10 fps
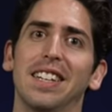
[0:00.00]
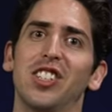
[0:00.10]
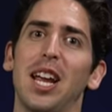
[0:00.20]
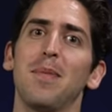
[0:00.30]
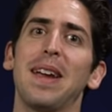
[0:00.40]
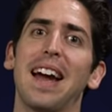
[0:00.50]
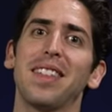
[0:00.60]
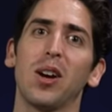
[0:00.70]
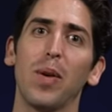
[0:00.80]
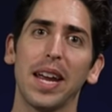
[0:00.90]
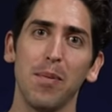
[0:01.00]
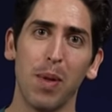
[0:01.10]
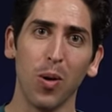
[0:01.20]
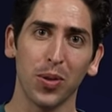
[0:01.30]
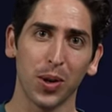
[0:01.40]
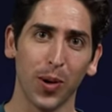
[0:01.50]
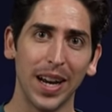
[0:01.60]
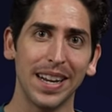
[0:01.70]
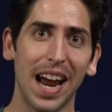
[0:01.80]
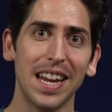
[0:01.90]
Jamie, I think we can both
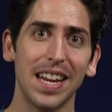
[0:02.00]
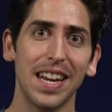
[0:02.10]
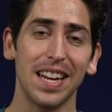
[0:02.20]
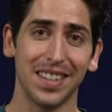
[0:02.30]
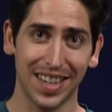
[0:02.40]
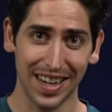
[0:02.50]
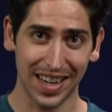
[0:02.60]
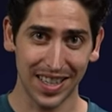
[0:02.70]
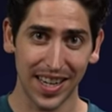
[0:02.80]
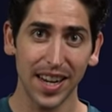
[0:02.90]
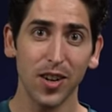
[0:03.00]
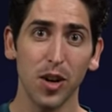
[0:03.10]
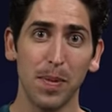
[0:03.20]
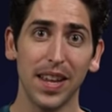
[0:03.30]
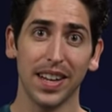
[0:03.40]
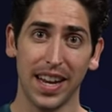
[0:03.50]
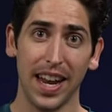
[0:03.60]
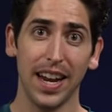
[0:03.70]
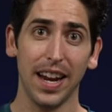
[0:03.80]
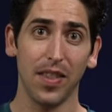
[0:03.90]
agree Nike is going to continue to be the
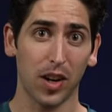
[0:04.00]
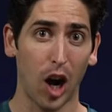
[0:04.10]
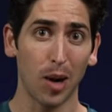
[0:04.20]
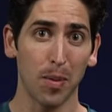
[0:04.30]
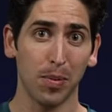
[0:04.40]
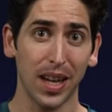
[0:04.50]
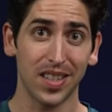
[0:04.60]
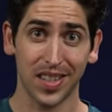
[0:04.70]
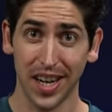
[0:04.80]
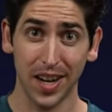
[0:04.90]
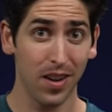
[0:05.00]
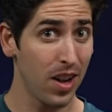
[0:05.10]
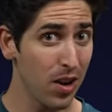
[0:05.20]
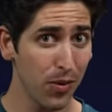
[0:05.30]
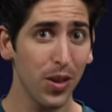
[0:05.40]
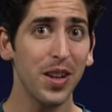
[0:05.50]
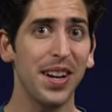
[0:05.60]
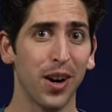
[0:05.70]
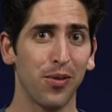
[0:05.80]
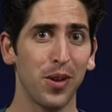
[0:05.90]
king in the carbon plate scene for the
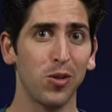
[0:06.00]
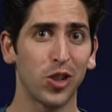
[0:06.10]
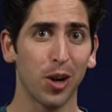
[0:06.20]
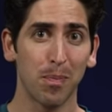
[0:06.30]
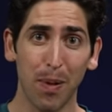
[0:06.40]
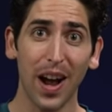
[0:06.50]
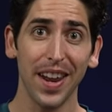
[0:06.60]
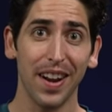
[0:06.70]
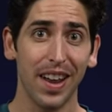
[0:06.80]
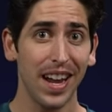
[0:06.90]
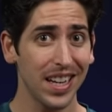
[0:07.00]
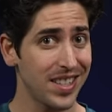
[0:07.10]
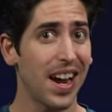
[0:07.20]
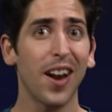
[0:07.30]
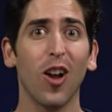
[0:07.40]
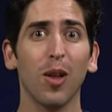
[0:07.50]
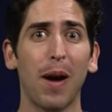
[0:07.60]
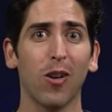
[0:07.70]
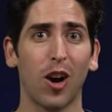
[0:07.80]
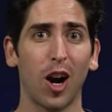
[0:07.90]
near future, but it's not all
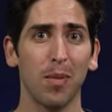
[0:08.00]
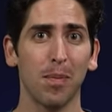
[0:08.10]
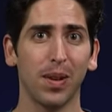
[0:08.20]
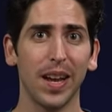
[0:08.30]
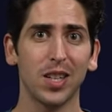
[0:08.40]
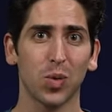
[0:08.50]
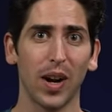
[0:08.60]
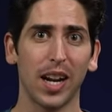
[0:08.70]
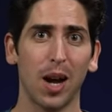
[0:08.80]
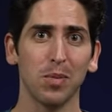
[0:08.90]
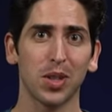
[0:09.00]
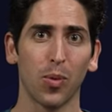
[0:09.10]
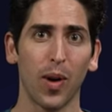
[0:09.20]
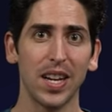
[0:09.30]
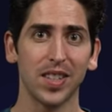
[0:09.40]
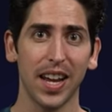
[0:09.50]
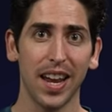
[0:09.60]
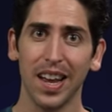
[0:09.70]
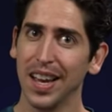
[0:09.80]
about carbon plates when it comes to race day.